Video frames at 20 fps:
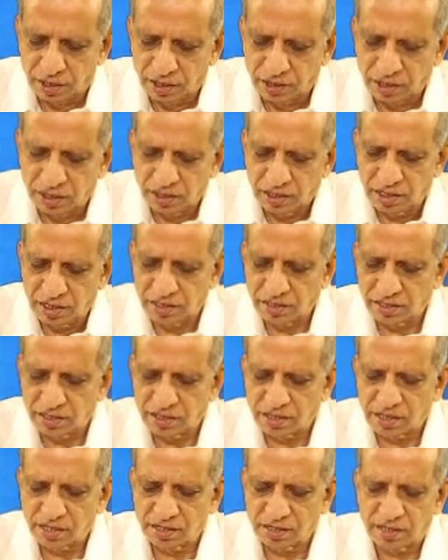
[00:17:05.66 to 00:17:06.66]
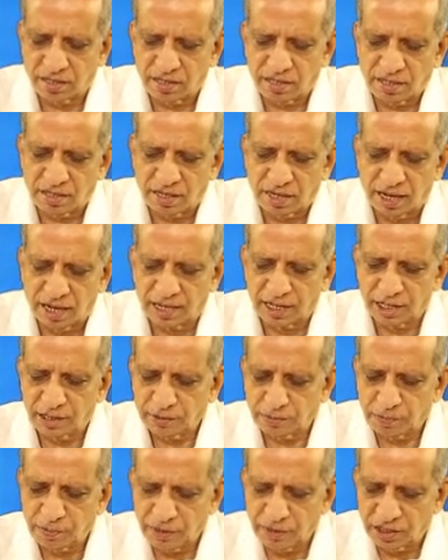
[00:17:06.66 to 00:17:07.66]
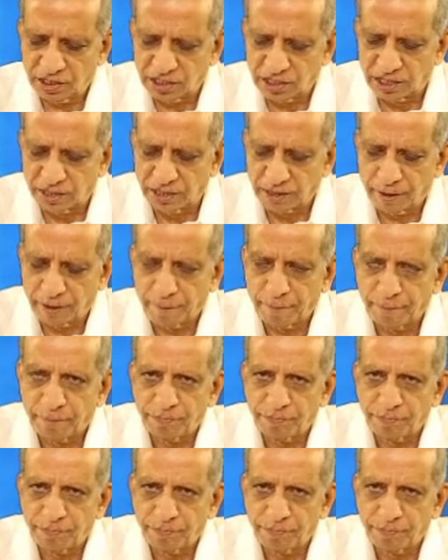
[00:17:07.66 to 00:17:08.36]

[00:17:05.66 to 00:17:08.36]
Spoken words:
It is an expression